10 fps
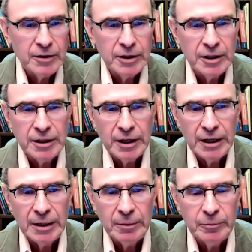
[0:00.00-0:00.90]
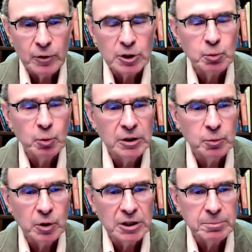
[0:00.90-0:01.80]
The first
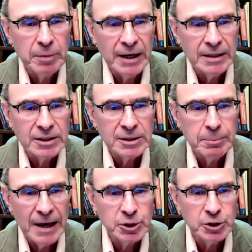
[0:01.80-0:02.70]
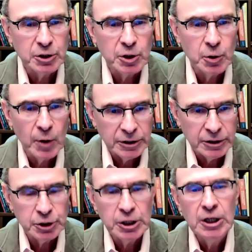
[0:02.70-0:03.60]
one was by Sebastian
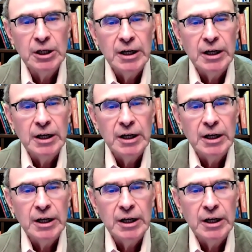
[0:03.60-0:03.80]
Crutch,